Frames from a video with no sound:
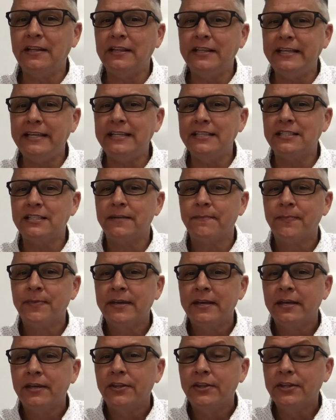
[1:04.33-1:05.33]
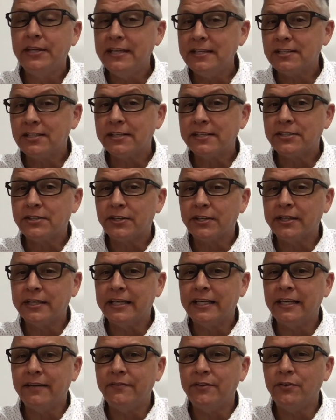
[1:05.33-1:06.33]
least, these lists are going to
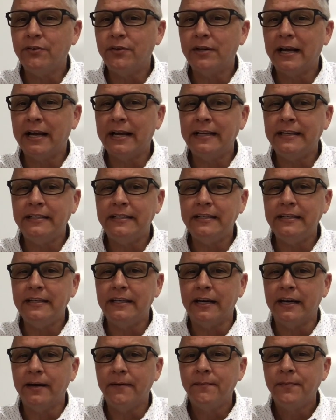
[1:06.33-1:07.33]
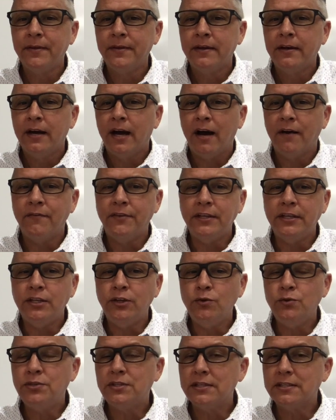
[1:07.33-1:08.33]
give you an idea of the
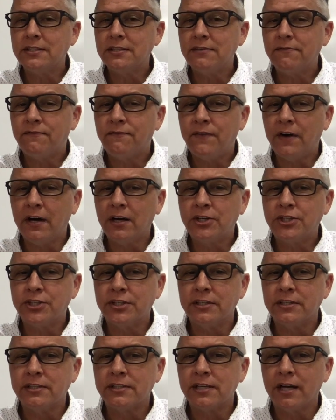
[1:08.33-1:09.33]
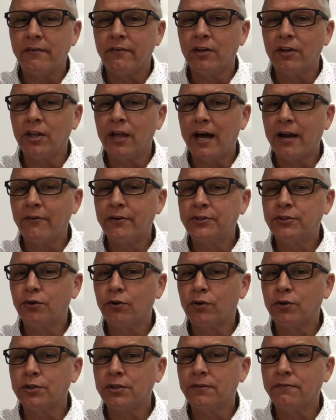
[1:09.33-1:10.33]
uses and functions of a lot of
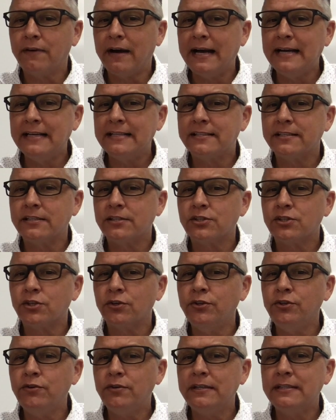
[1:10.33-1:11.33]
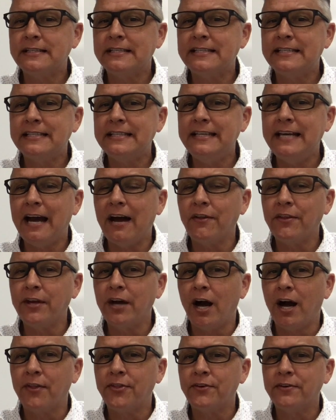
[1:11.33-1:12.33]
rhetorical devices so you can see how the
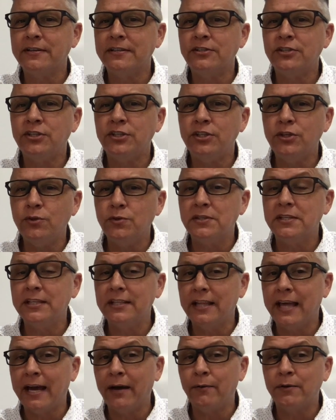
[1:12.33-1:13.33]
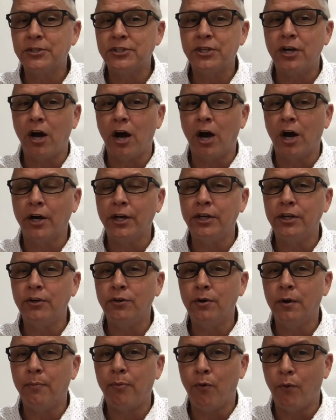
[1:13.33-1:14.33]
author is using language to
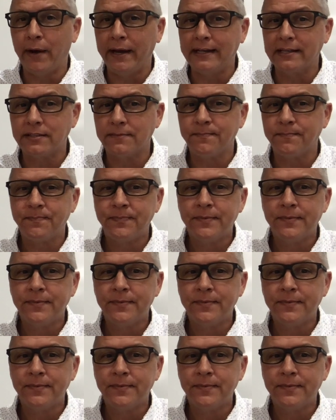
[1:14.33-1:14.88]
argue a point.